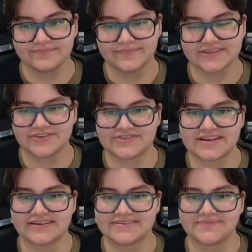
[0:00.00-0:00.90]
Let's go to
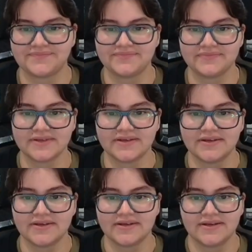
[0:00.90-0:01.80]
settings.
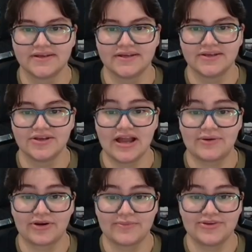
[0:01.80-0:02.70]
I
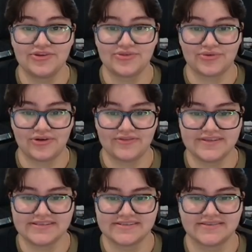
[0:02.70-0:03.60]
recommend you go through all of
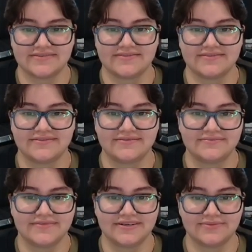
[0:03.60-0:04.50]
these.
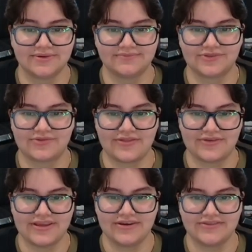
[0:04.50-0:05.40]
Or rather
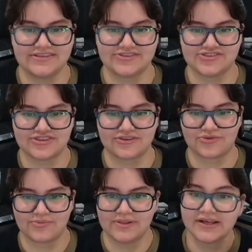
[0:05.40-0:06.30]
here, these are just the
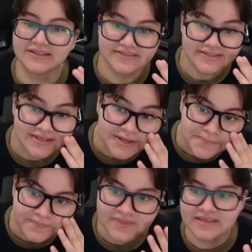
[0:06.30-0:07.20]
core plugins.
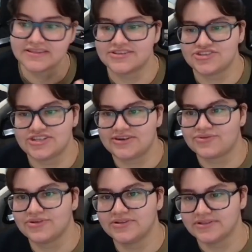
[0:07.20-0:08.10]
This is
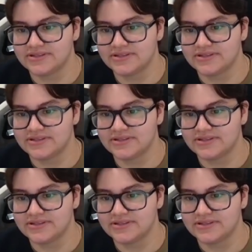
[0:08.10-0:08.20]
general.